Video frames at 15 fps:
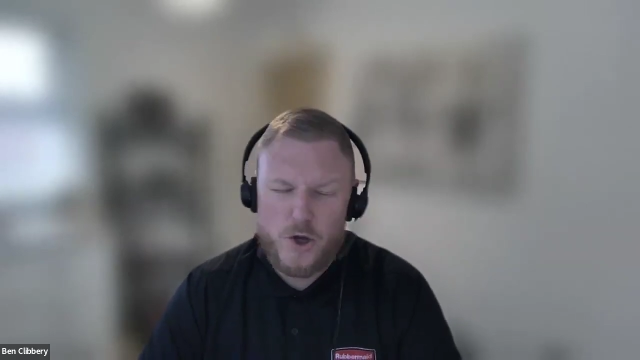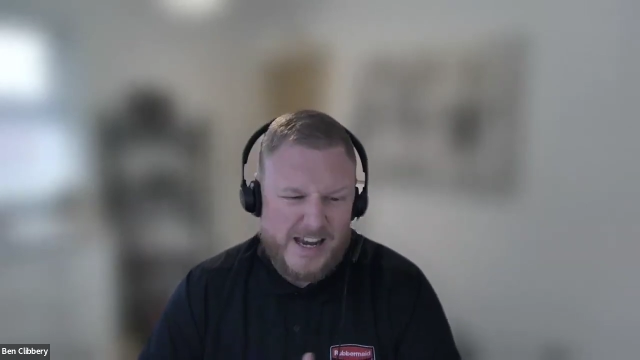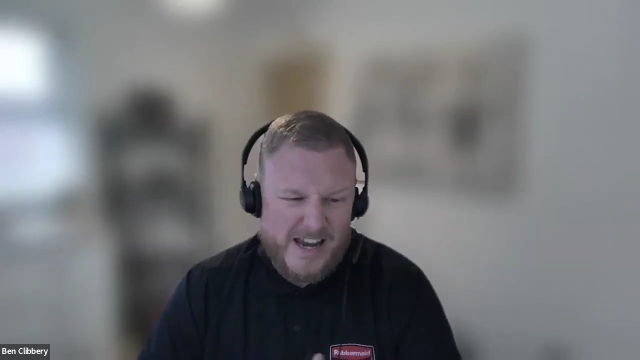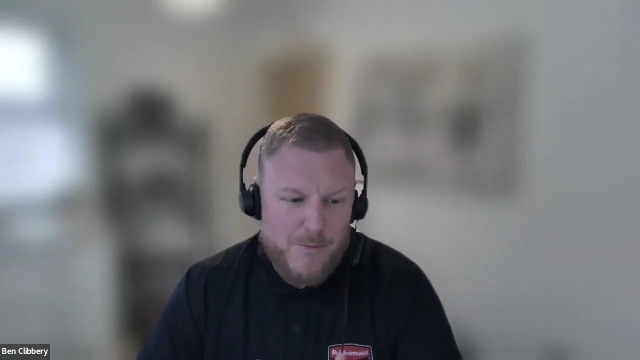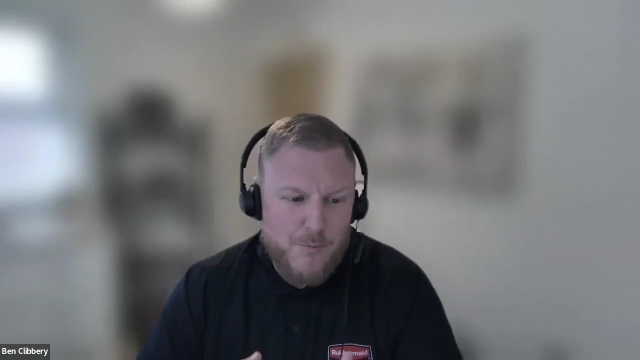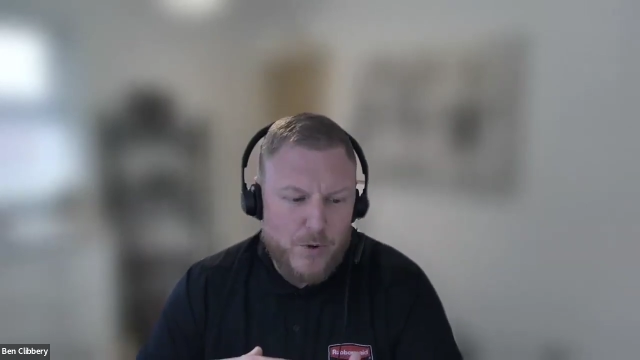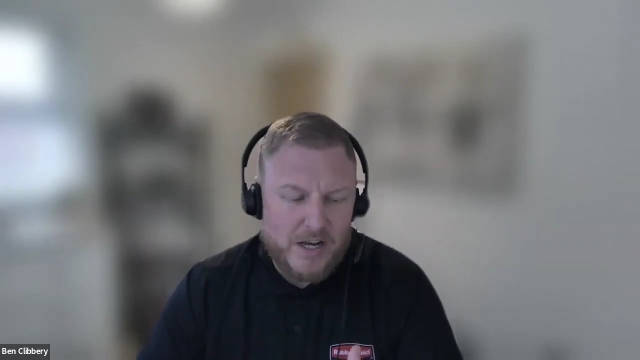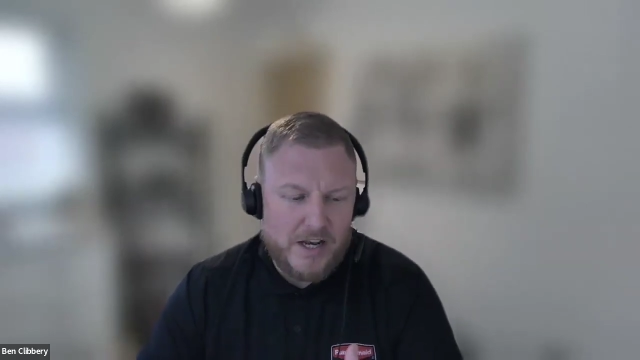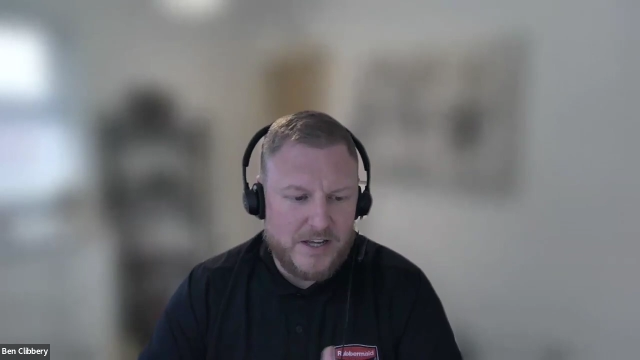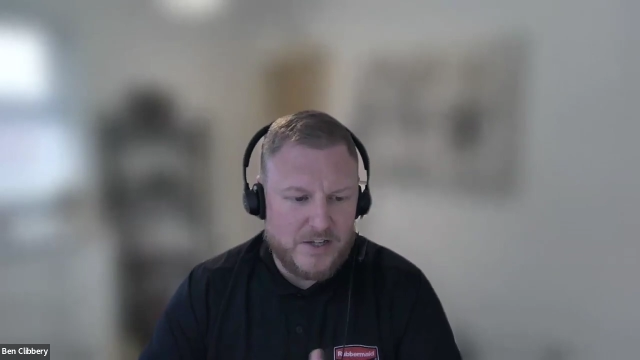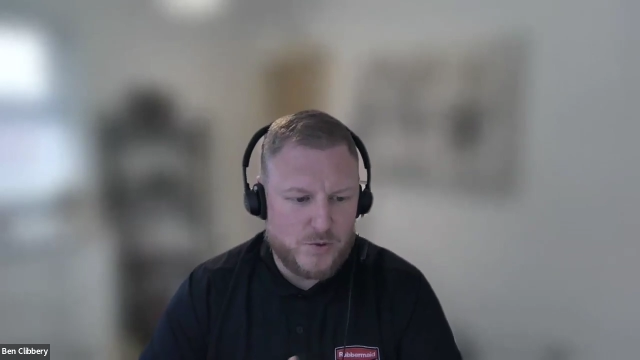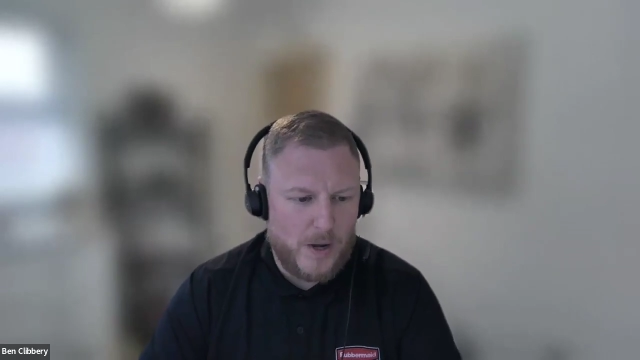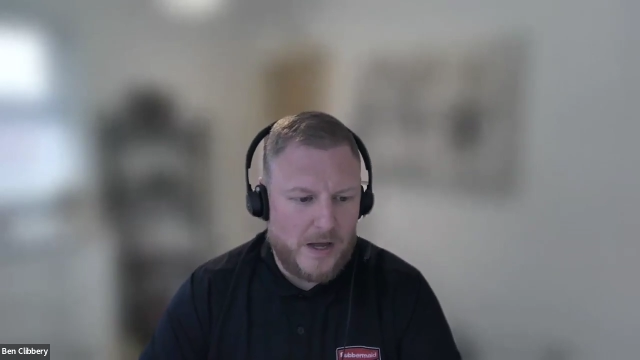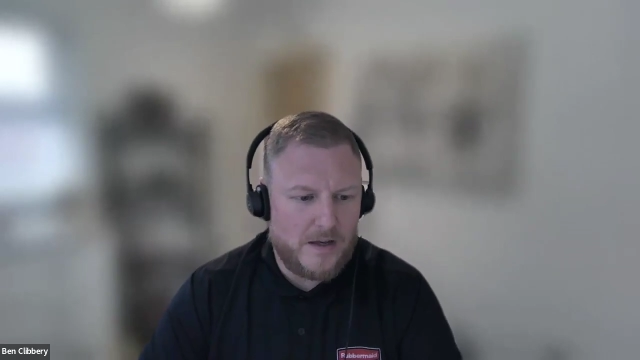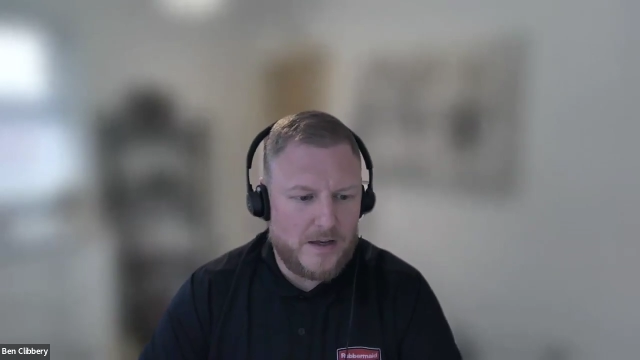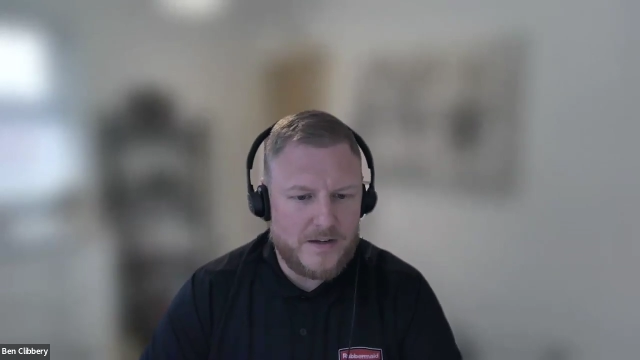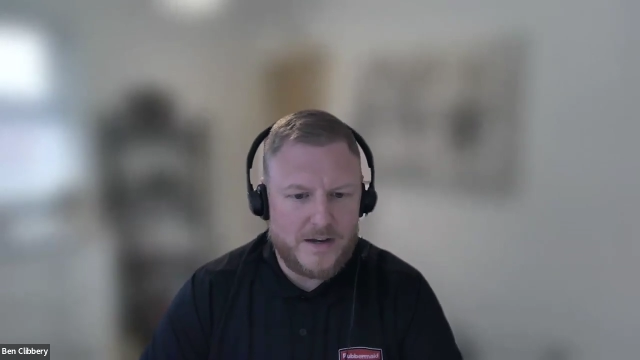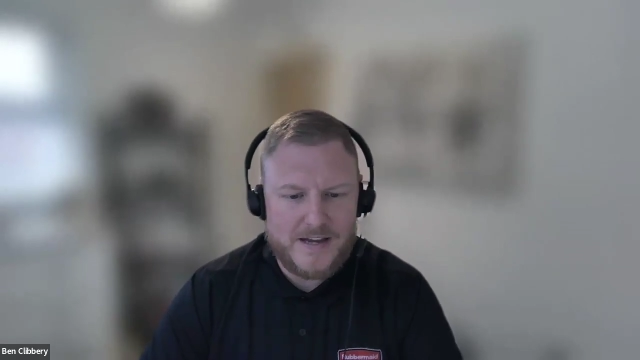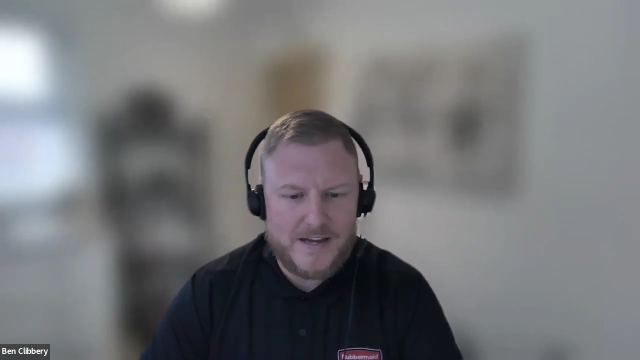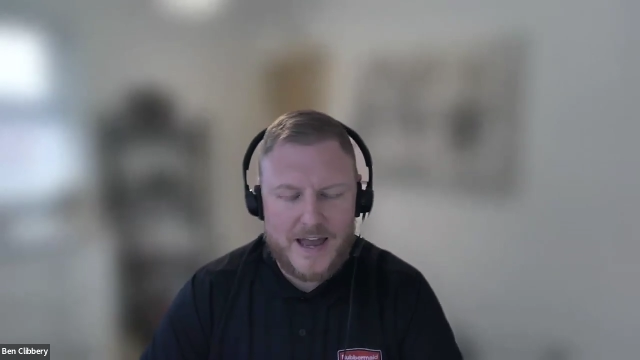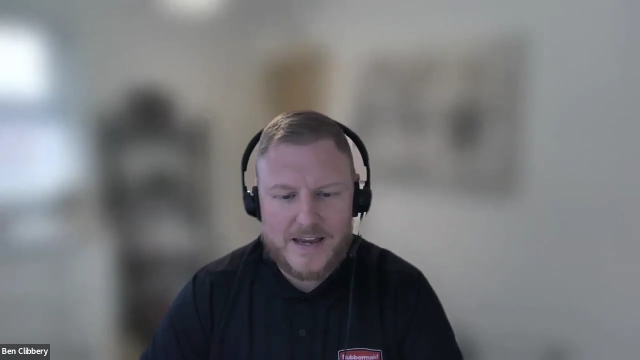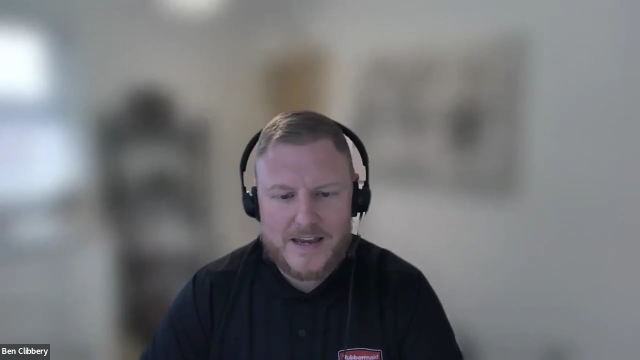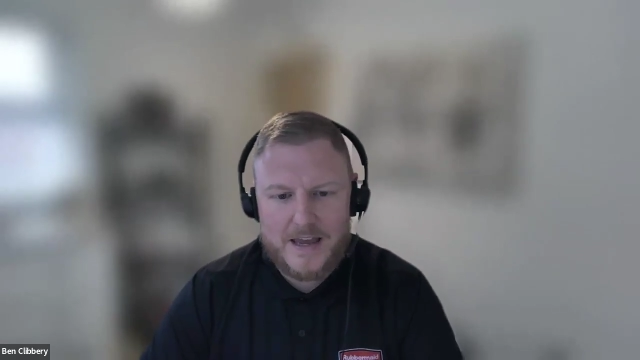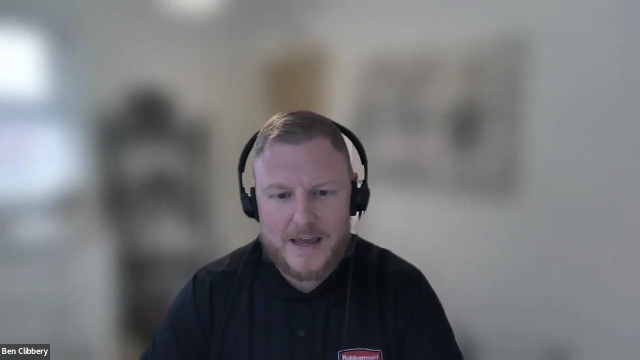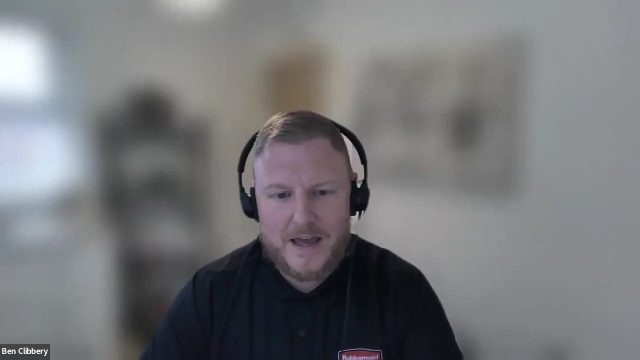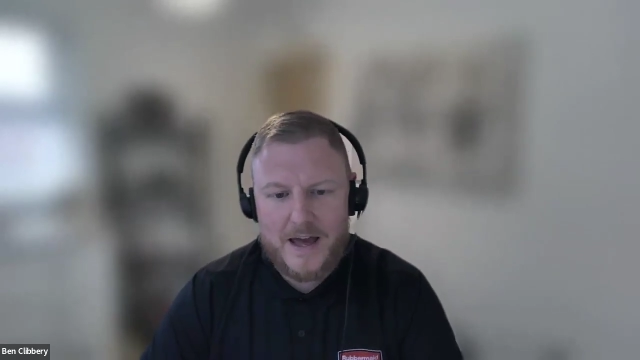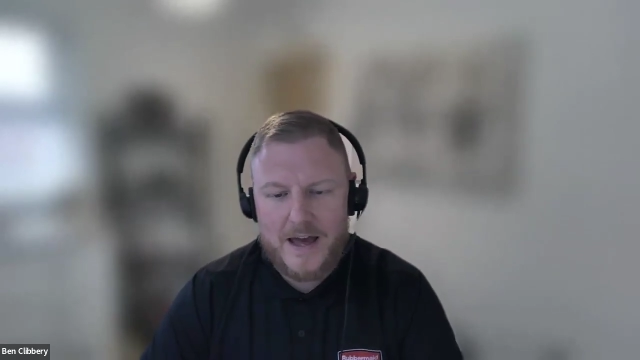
Looking inwardly as well, and getting